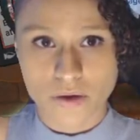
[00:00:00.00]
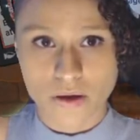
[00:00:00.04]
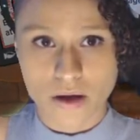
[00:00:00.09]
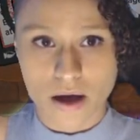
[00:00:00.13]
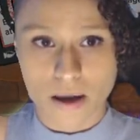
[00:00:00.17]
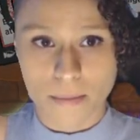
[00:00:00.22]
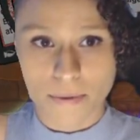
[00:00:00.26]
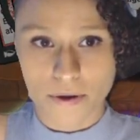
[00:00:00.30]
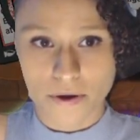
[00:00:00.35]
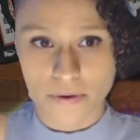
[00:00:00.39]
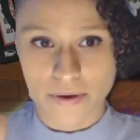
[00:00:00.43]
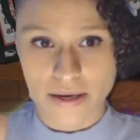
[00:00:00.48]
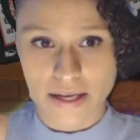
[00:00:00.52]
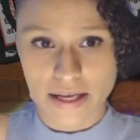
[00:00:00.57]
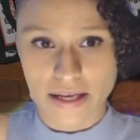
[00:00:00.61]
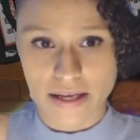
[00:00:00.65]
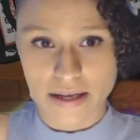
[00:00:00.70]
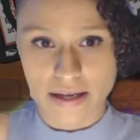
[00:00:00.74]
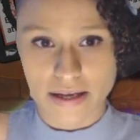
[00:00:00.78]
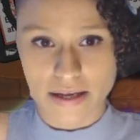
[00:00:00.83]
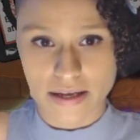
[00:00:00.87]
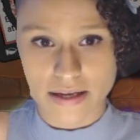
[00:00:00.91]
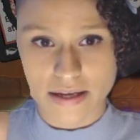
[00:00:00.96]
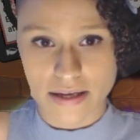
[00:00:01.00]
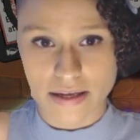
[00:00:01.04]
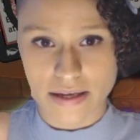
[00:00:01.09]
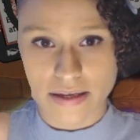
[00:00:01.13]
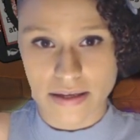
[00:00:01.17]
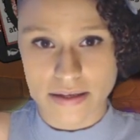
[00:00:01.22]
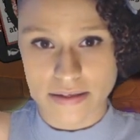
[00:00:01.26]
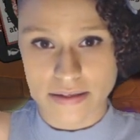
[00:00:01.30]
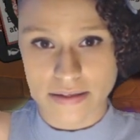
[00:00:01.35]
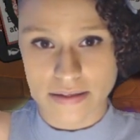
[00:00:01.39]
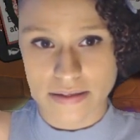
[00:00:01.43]
opponent
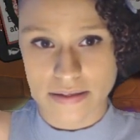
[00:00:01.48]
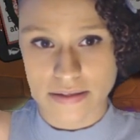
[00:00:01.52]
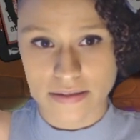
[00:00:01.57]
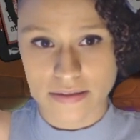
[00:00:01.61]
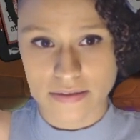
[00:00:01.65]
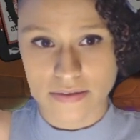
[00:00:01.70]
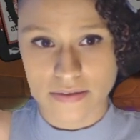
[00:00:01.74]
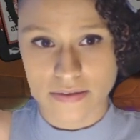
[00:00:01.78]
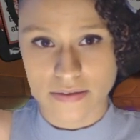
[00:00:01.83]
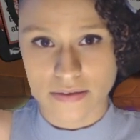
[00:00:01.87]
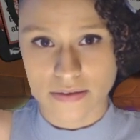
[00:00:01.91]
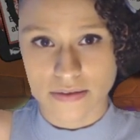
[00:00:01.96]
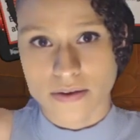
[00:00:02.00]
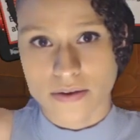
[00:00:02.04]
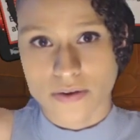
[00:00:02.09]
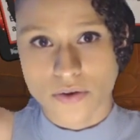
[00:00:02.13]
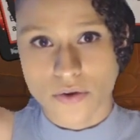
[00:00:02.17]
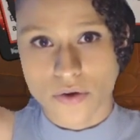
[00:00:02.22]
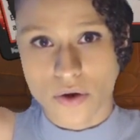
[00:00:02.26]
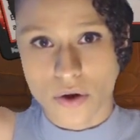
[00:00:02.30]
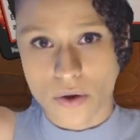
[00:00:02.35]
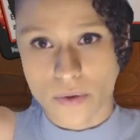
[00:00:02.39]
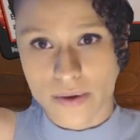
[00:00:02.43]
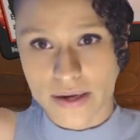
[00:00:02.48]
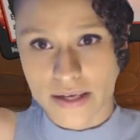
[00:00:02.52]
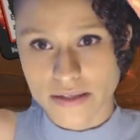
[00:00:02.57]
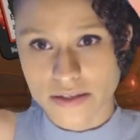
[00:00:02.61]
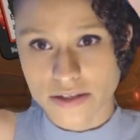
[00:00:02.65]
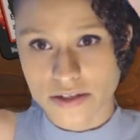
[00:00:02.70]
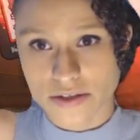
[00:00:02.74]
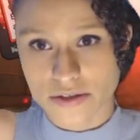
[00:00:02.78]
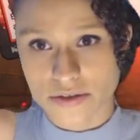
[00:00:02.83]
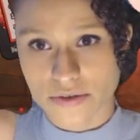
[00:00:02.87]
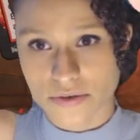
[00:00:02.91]
is going
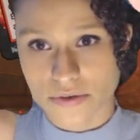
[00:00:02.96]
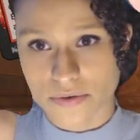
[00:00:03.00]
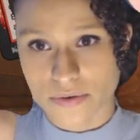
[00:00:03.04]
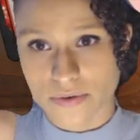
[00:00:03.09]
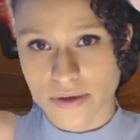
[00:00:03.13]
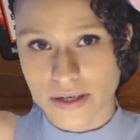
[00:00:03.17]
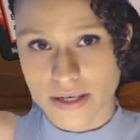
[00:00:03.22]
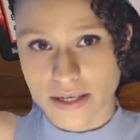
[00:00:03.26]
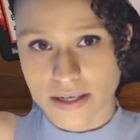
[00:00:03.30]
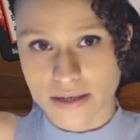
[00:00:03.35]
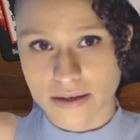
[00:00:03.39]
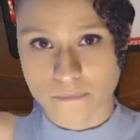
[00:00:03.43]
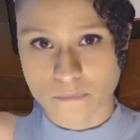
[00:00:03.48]
to